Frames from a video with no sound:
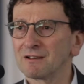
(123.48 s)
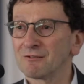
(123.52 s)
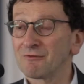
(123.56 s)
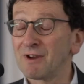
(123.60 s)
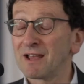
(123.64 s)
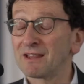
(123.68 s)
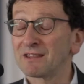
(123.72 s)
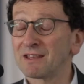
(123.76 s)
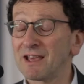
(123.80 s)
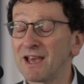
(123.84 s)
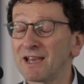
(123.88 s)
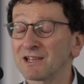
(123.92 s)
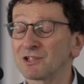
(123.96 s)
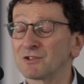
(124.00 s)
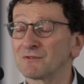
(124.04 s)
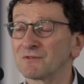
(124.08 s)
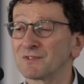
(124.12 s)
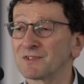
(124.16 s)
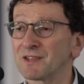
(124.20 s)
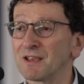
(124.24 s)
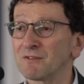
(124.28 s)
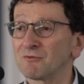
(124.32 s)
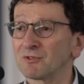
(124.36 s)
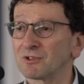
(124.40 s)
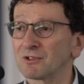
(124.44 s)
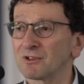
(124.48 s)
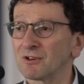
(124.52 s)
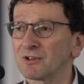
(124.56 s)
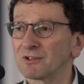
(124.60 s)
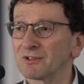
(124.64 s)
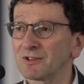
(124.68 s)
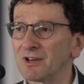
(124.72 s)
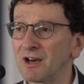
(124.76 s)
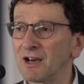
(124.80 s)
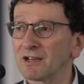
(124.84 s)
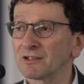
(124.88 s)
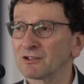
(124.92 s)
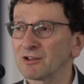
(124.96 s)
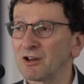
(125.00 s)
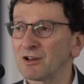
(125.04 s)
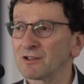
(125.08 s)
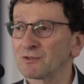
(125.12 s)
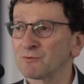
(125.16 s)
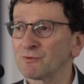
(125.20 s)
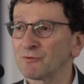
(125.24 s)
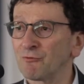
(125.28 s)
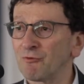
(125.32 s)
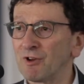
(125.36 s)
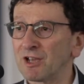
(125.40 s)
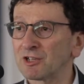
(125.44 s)
around the age of 7, got
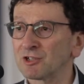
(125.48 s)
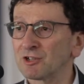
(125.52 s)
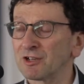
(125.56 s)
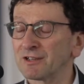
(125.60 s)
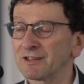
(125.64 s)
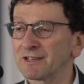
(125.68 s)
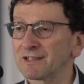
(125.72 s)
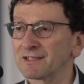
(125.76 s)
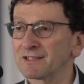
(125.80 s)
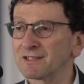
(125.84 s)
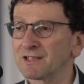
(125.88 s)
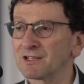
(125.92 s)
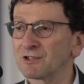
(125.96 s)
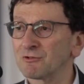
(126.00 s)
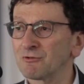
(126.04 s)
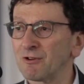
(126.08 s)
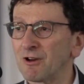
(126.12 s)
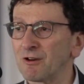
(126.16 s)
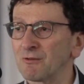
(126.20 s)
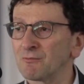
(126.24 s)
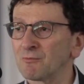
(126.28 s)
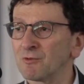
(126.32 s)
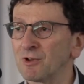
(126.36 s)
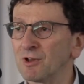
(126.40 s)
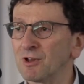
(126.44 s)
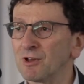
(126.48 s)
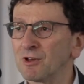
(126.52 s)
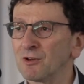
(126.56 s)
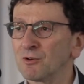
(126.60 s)
diagnosed with Fragile X syndrome,